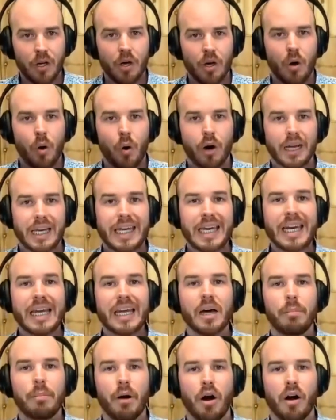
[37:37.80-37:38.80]
or getting
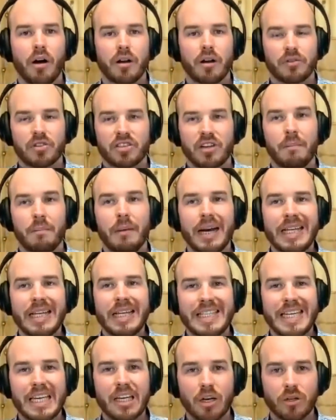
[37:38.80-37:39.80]
a part of
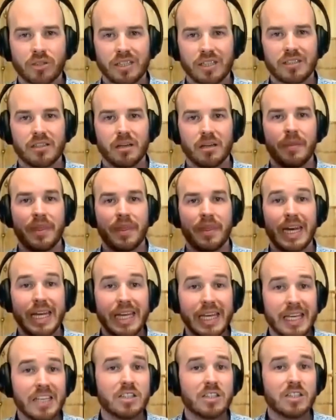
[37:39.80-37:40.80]
somebody's ecosystem that
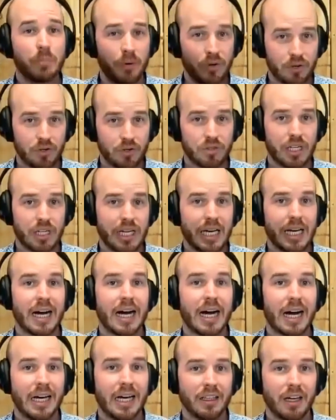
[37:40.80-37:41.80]
is producing at a
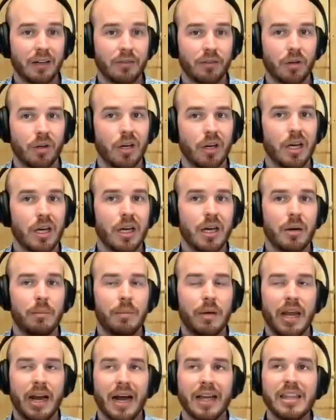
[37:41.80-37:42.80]
high level.
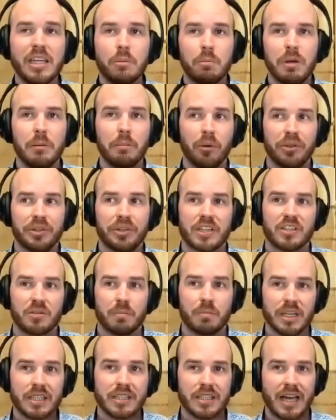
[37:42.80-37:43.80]
And I think people
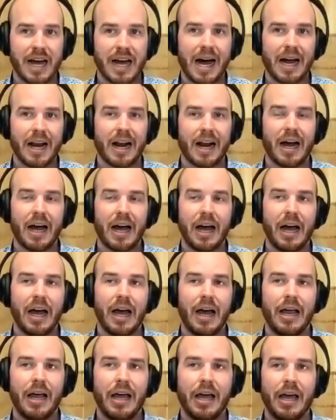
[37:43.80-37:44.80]
dismiss that.
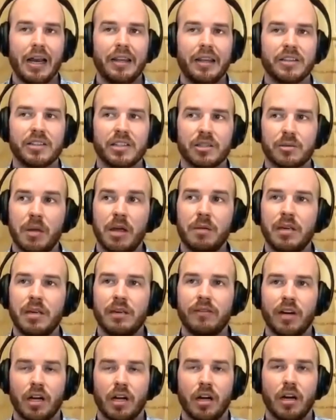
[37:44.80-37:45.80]
And this is maybe
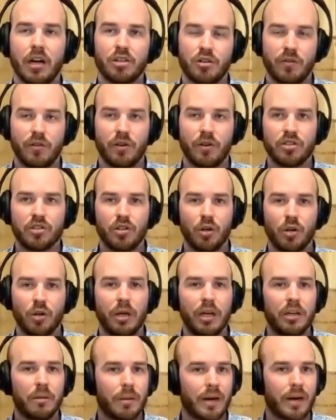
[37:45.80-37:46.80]
even a controversial
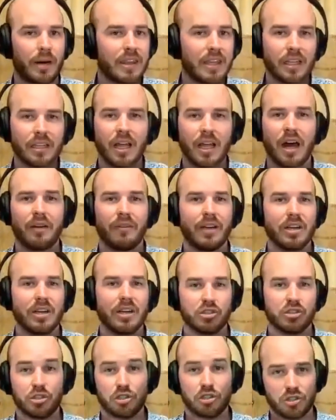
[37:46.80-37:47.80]
opinion, but I think a lot of
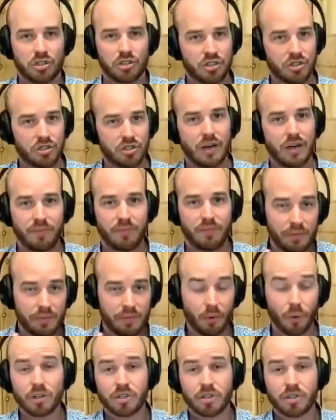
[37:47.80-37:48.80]
agents should be
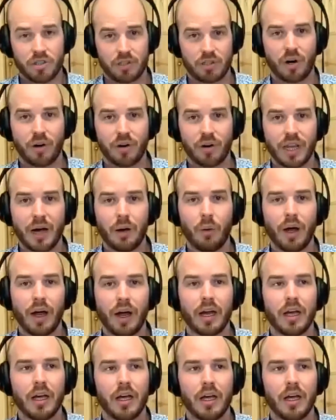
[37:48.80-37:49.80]
forced to start that
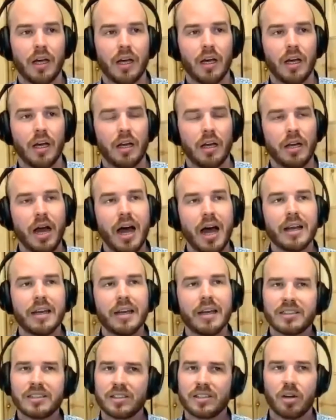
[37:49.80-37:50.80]
way. Not
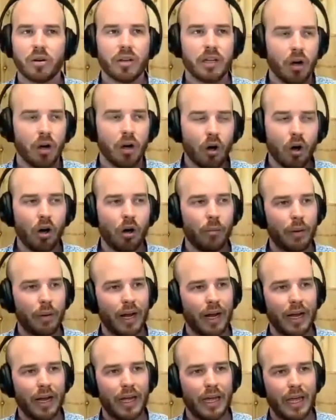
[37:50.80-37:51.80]
necessarily all, but
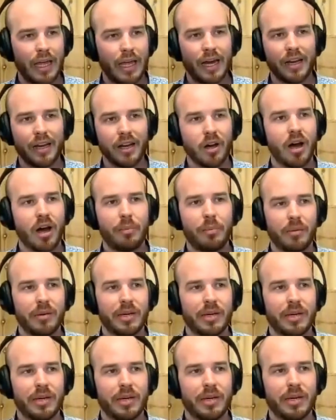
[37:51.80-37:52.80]
I know I'll probably
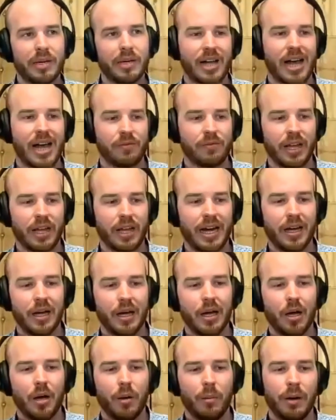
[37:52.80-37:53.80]
get some flack for that.
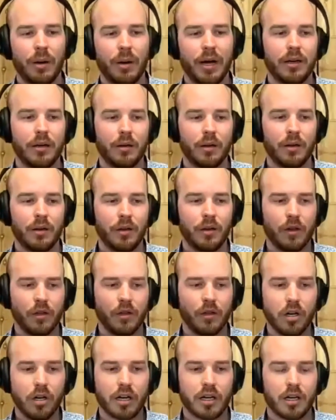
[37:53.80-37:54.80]
But
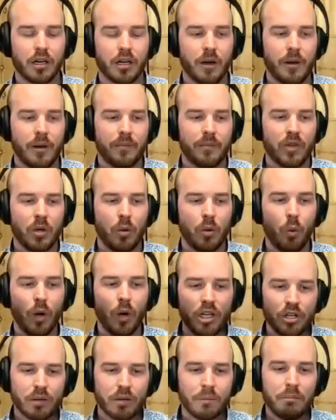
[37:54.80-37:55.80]
look,
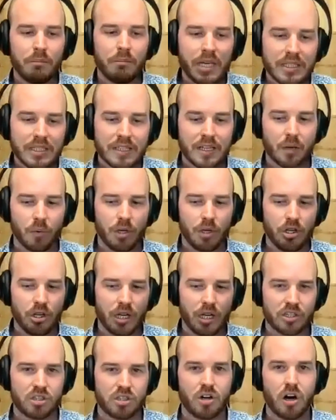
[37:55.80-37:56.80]
what you're missing when you
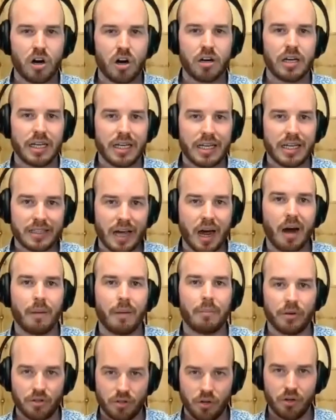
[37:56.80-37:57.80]
get started is
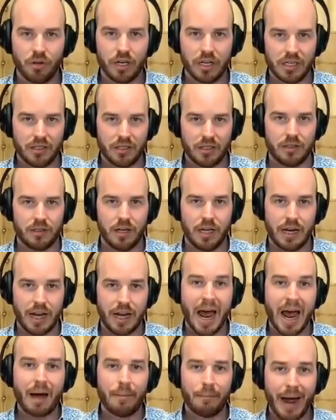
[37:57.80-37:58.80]
opportunities and
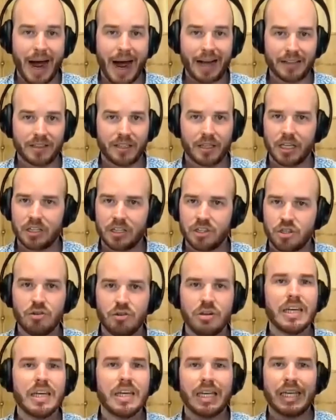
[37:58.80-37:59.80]
at-bats, because you
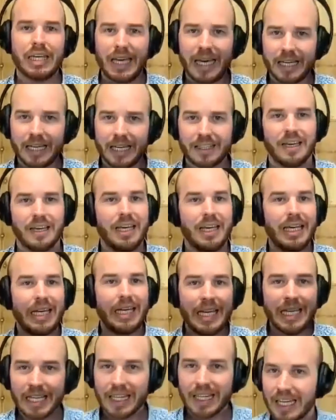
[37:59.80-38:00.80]
need to get
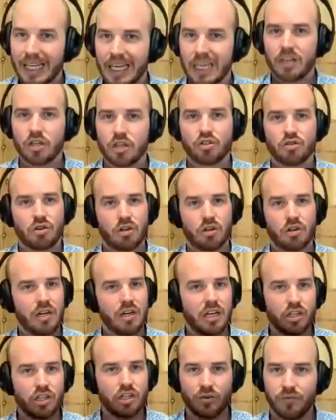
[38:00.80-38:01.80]
into the industry. You need to
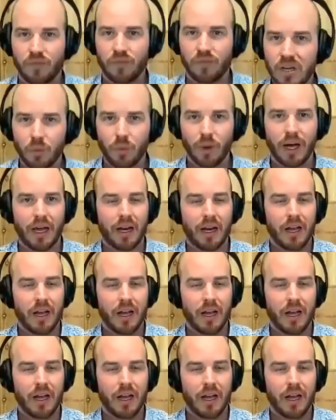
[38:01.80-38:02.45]
get your feet wet.